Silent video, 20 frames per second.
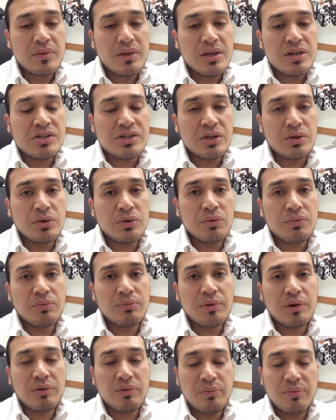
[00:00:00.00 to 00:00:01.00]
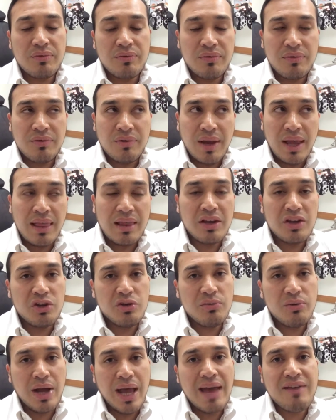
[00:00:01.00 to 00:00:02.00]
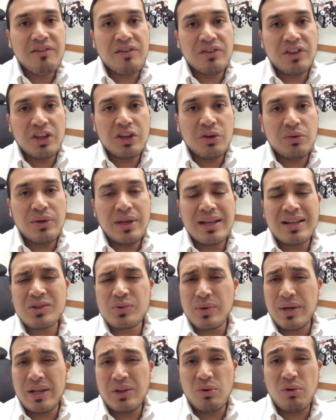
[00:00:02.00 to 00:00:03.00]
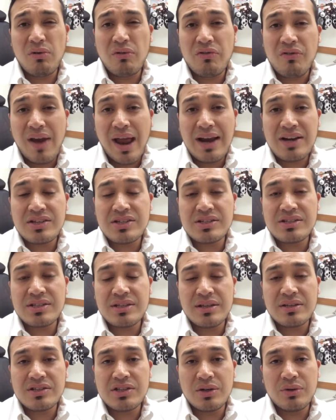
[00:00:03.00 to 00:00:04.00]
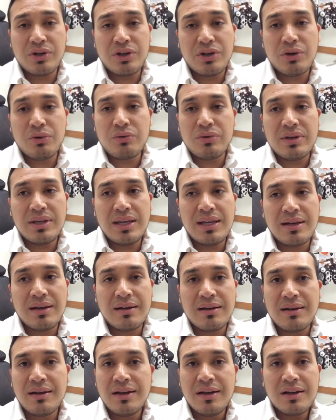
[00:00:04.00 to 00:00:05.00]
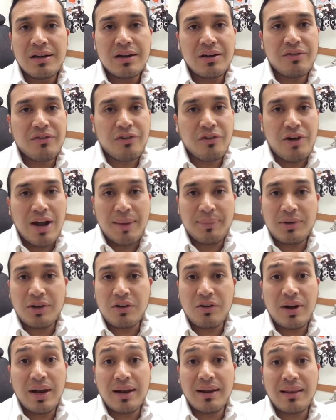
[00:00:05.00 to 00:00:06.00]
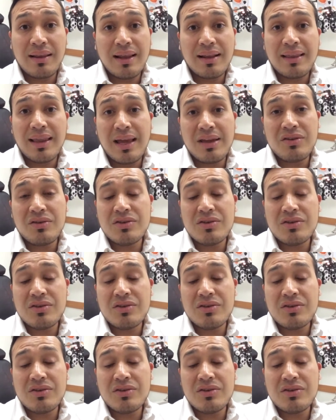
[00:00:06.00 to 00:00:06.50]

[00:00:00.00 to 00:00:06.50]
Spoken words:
So, but the reality, you have everything you need because we're not doing refractions, so you don't need a phoropter or anything like that.